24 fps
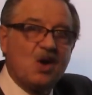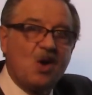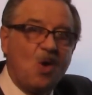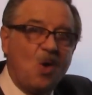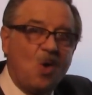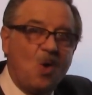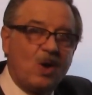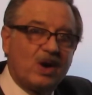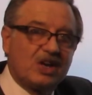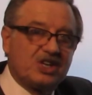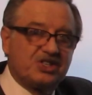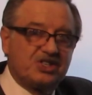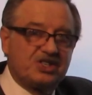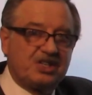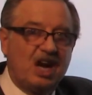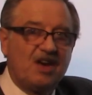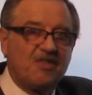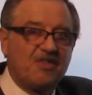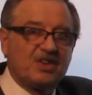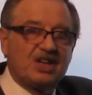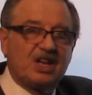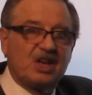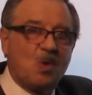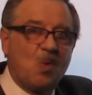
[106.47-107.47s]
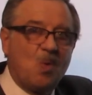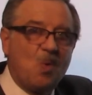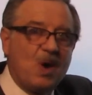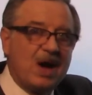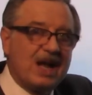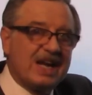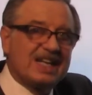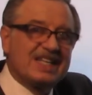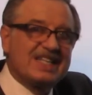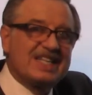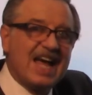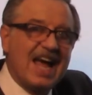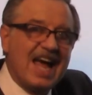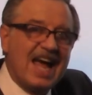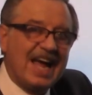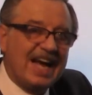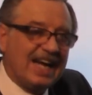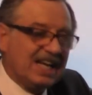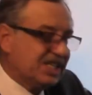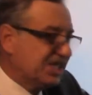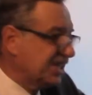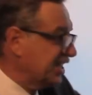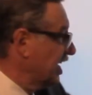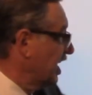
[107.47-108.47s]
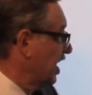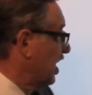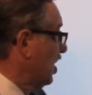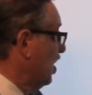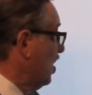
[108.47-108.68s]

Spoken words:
or shuffled into one text